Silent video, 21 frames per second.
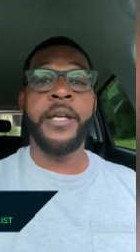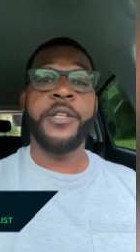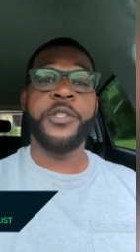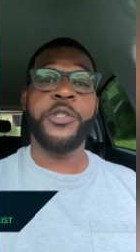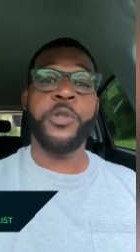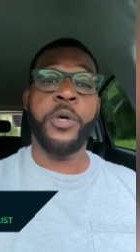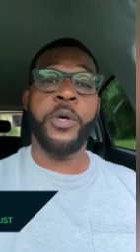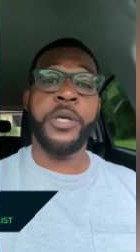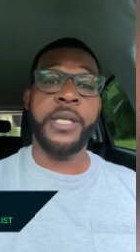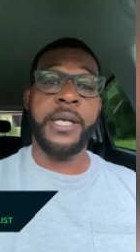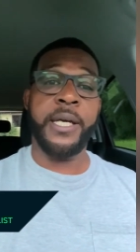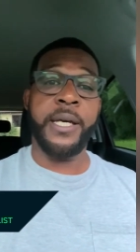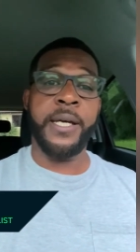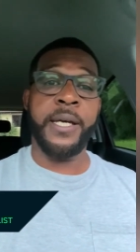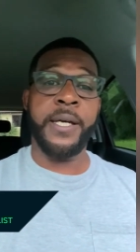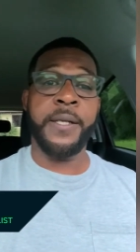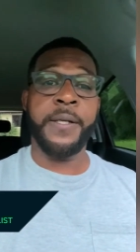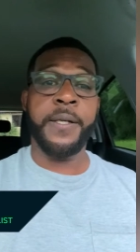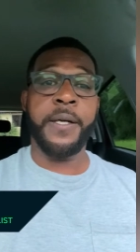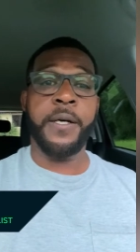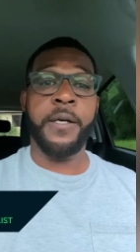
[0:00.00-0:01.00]
So
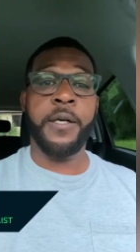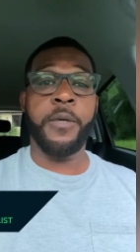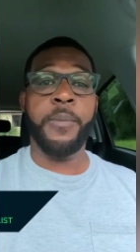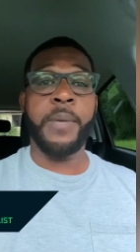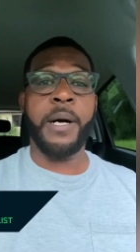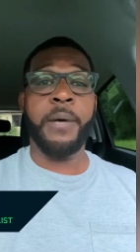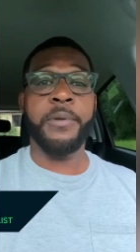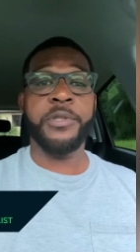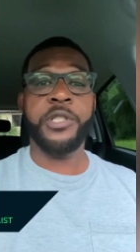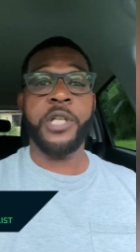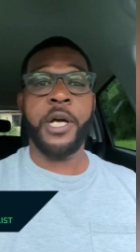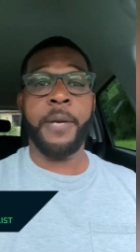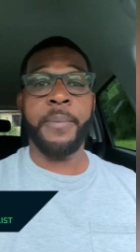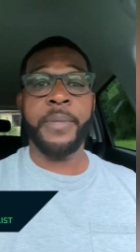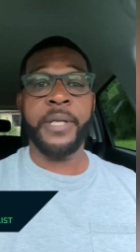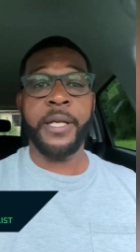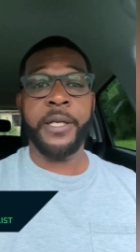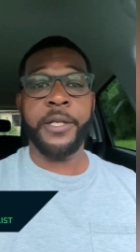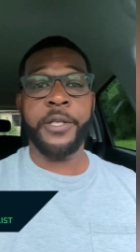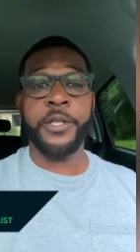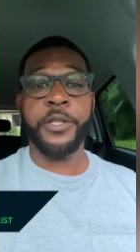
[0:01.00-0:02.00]
again, um, I was
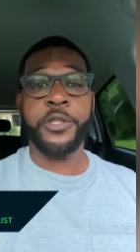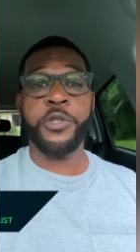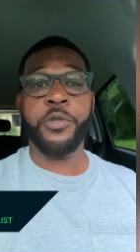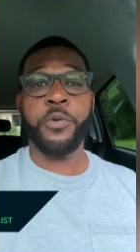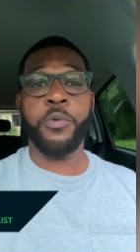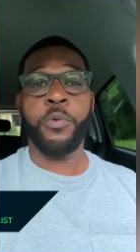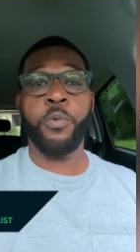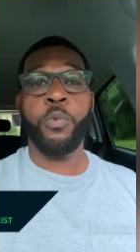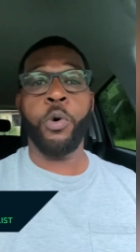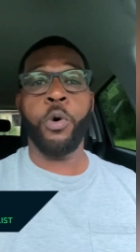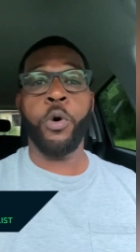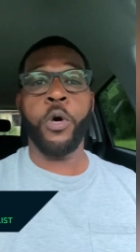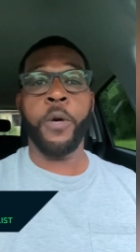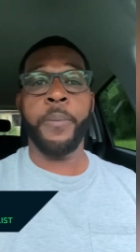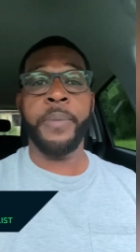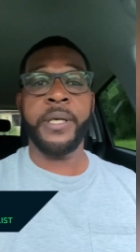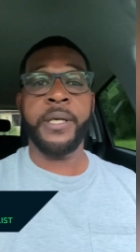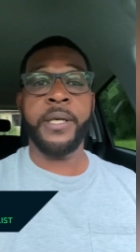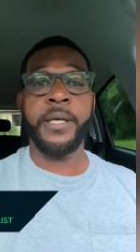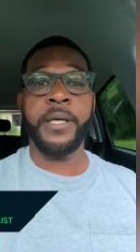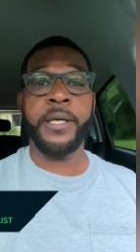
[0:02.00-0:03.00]
nominated this award
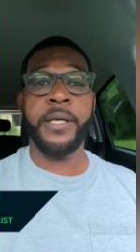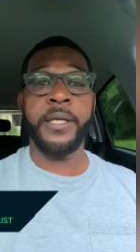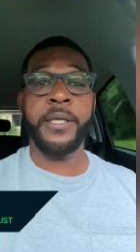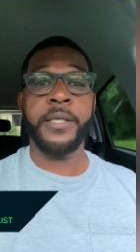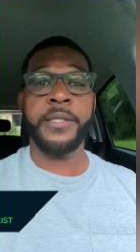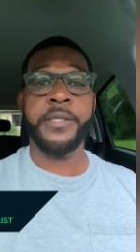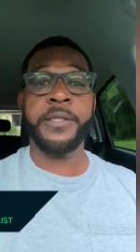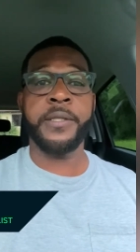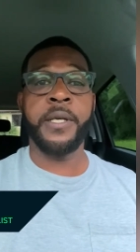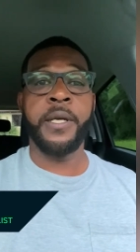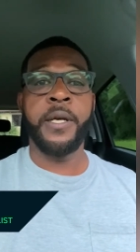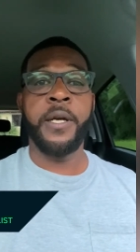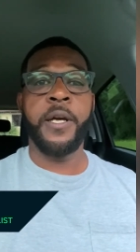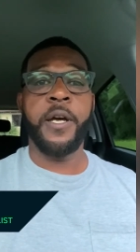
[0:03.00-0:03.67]
because